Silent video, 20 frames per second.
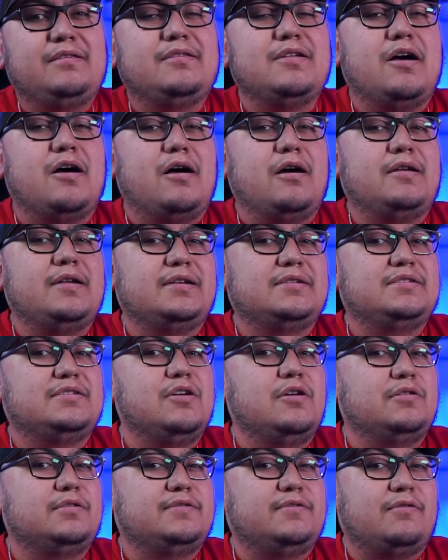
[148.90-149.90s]
The Onyx
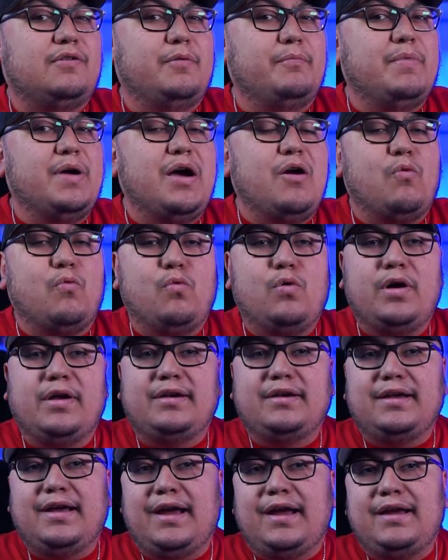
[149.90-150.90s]
goes for about
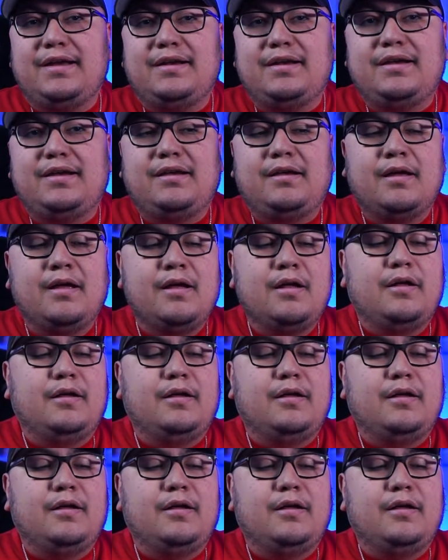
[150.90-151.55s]
$180.